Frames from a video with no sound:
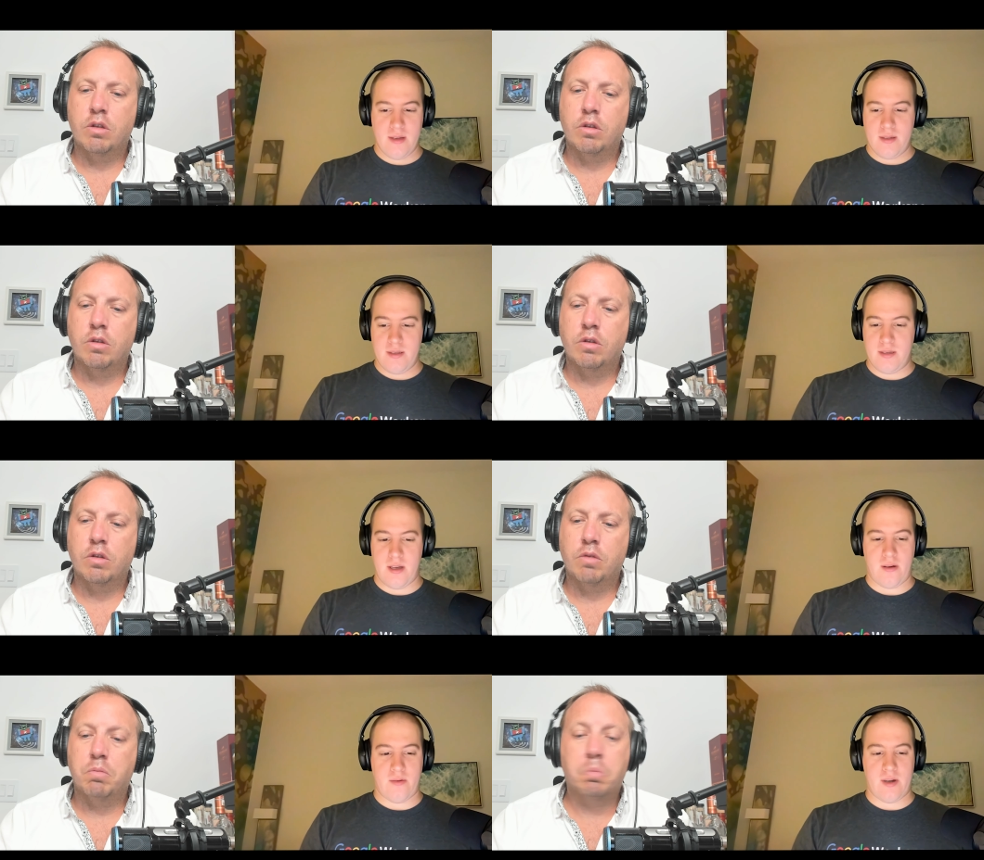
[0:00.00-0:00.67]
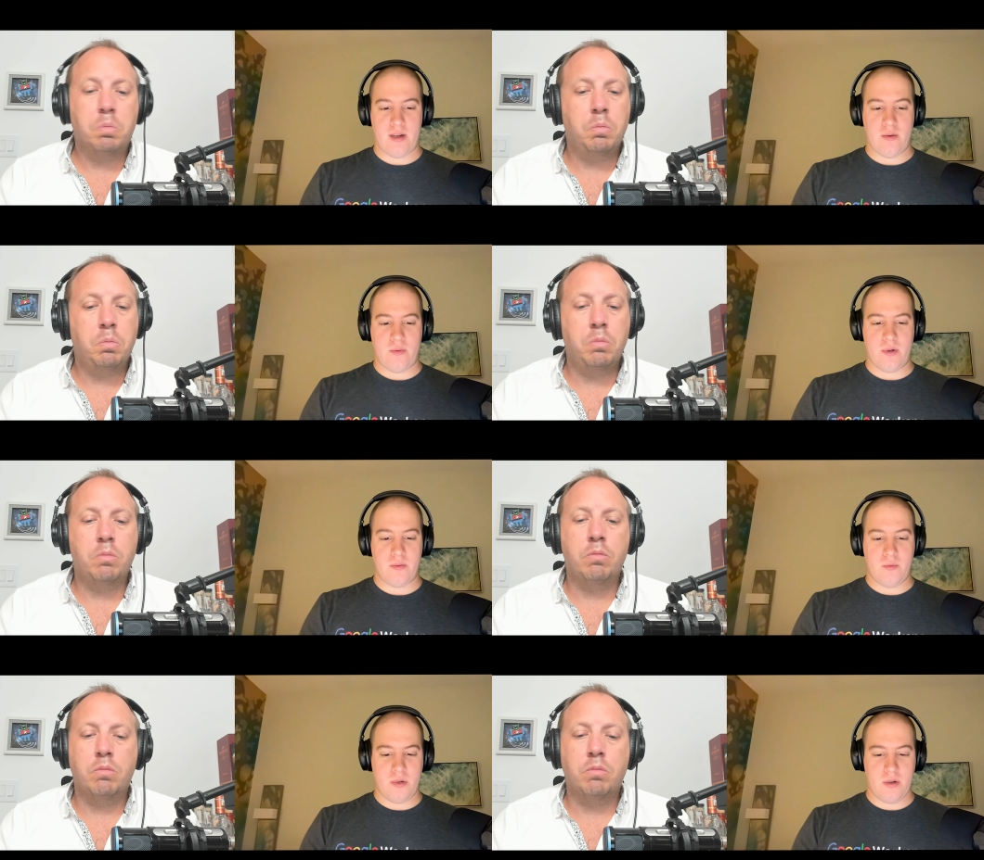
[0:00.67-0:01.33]
Speaker 1: So uh, hmm.
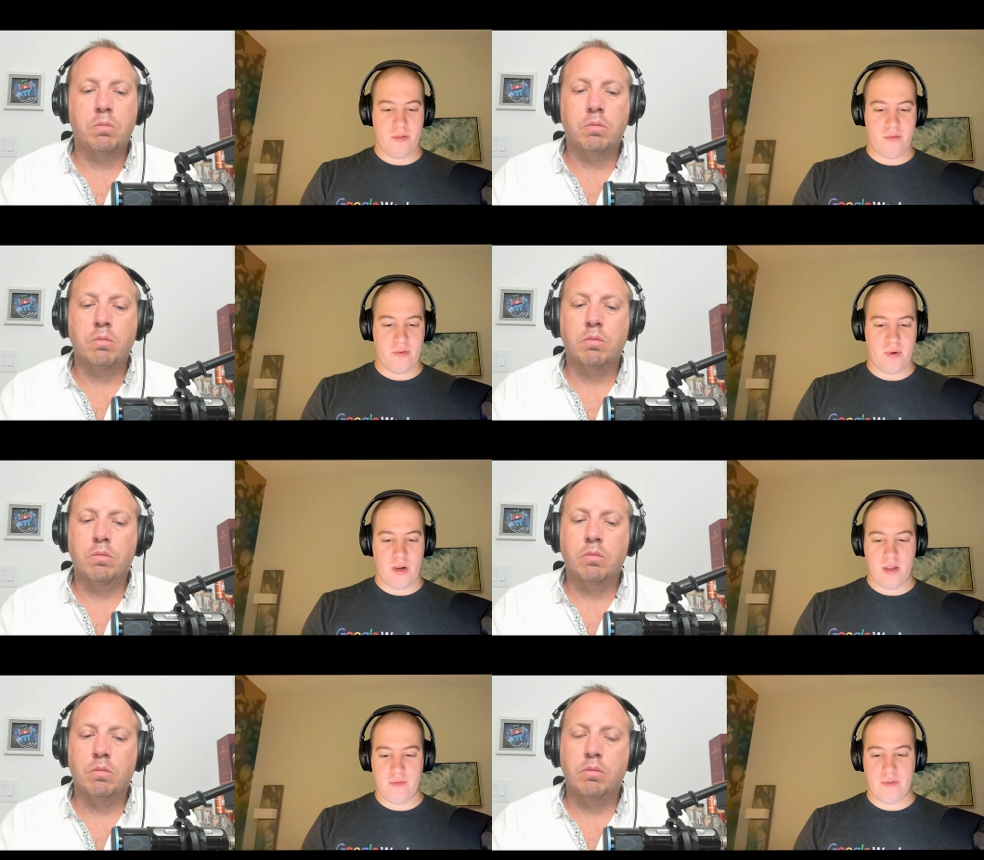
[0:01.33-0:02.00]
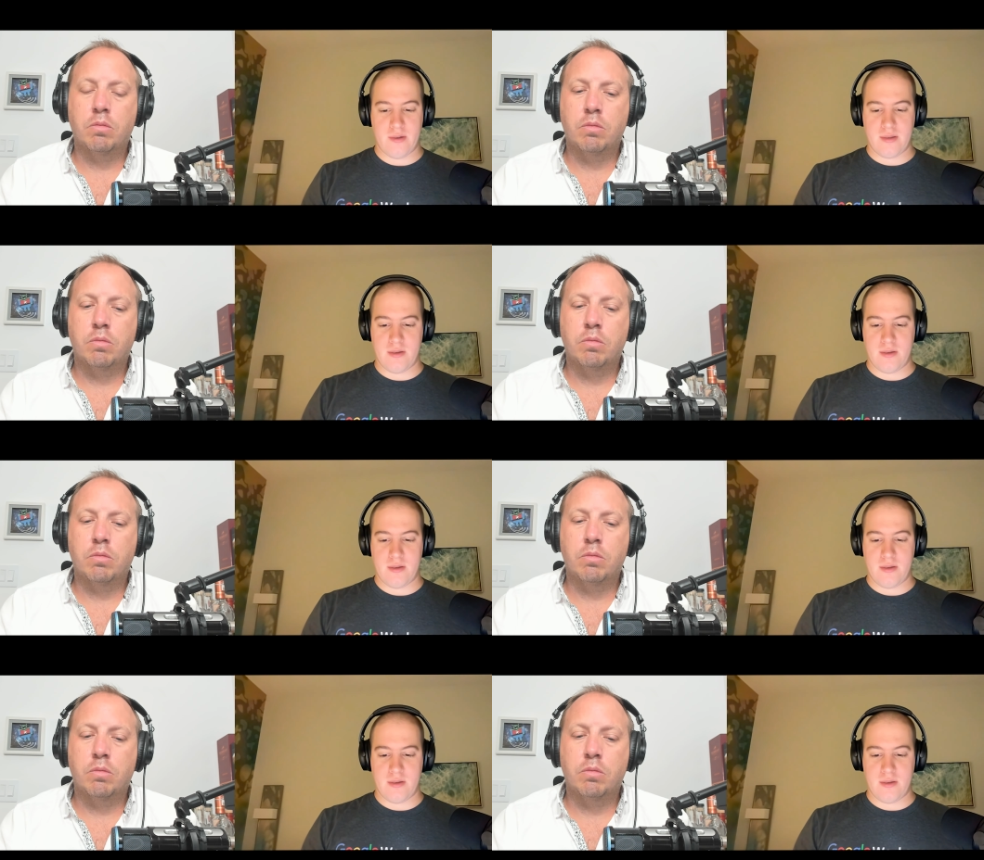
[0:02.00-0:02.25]
we'll we'll go through all of those